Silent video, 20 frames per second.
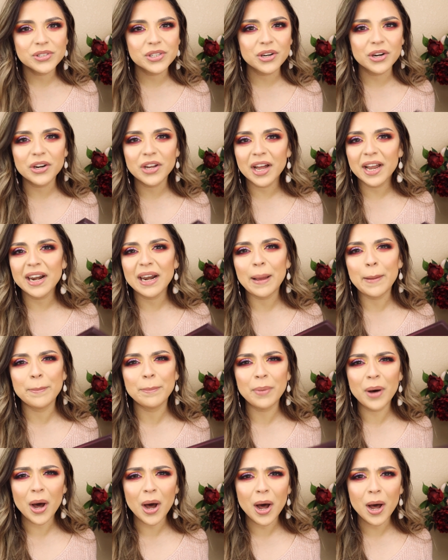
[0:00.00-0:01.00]
They're gonna
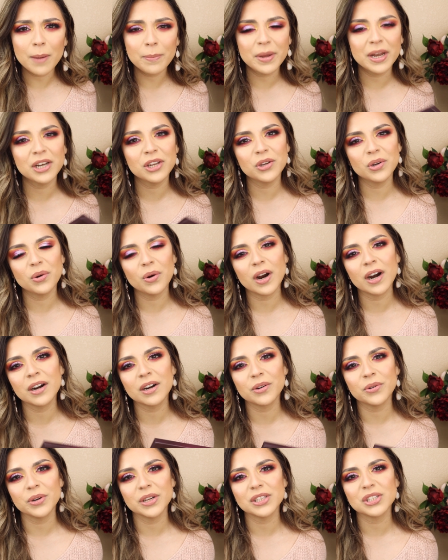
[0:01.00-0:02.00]
pop and you are
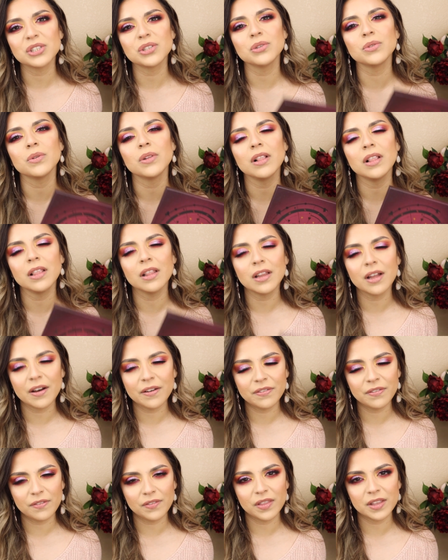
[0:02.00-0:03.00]
going to
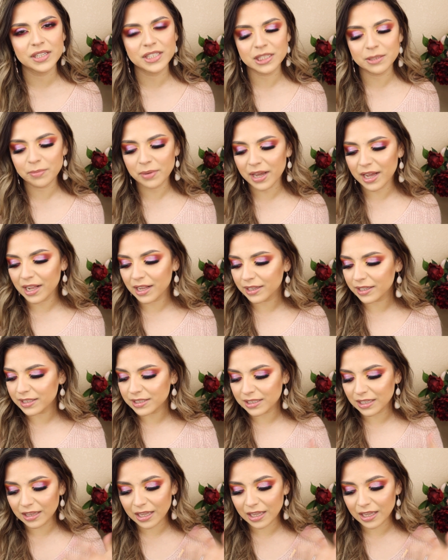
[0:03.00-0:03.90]
love this palette.